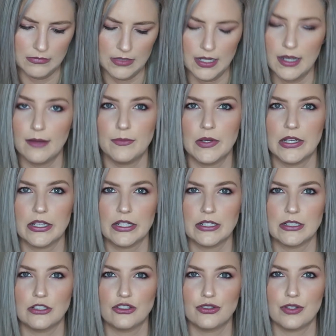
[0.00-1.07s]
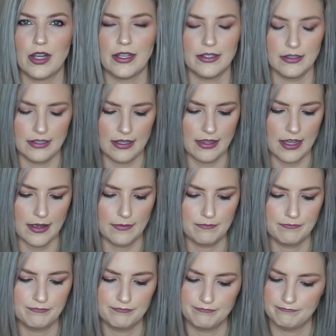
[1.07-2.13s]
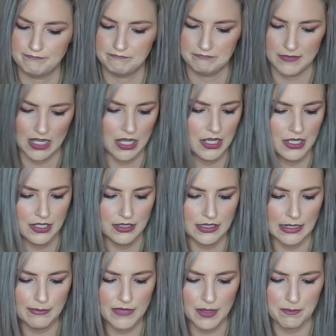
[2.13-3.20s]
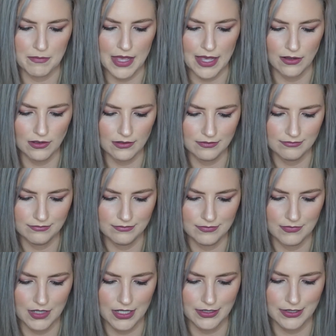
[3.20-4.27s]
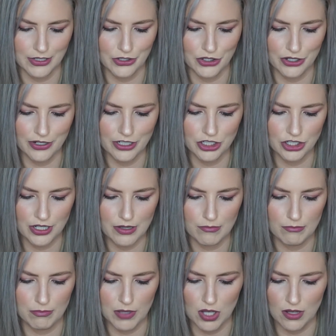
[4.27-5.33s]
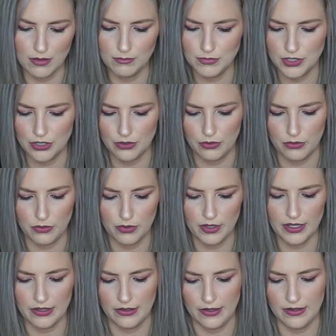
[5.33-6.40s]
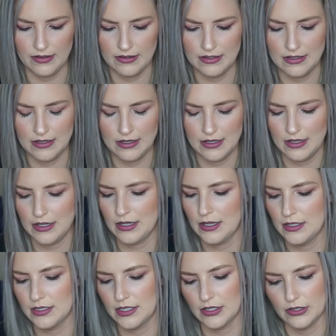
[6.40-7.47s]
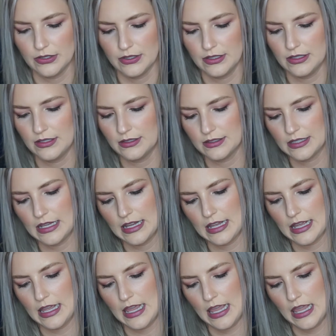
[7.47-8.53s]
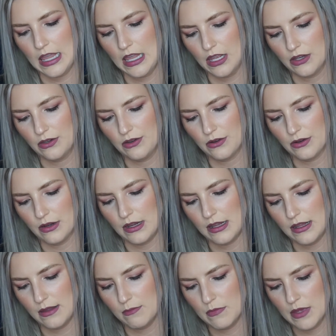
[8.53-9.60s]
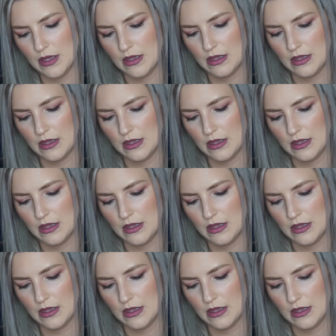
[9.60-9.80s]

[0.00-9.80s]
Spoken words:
I'm not going to try and say that. Something Melt. It's a nourishing balm to oil. So it looks like a hand cream.